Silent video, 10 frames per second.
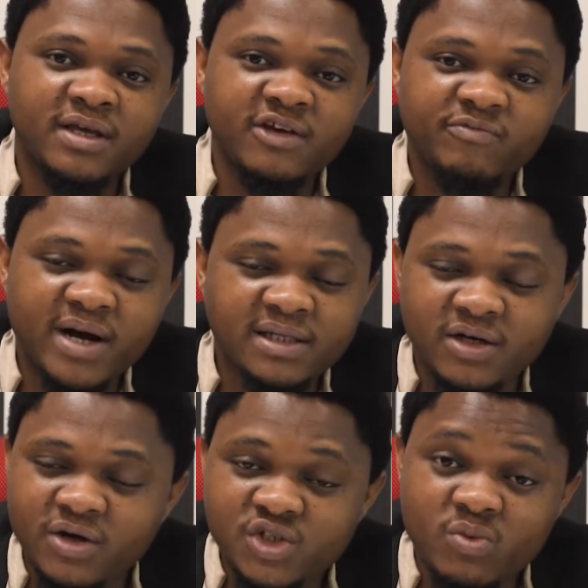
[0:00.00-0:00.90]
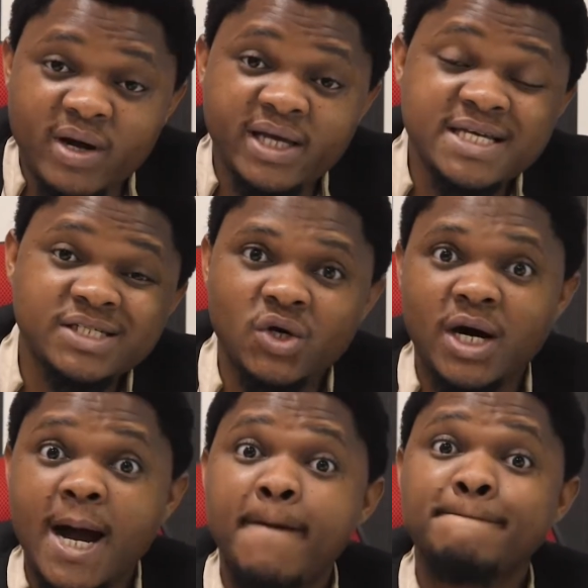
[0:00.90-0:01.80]
give back the customer his
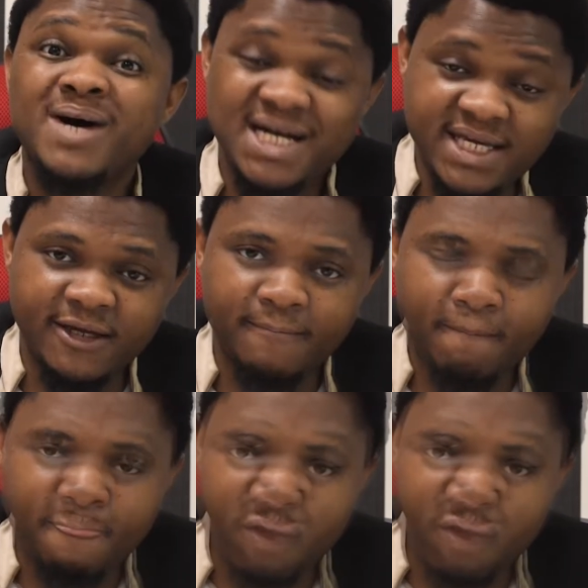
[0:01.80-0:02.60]
or her money.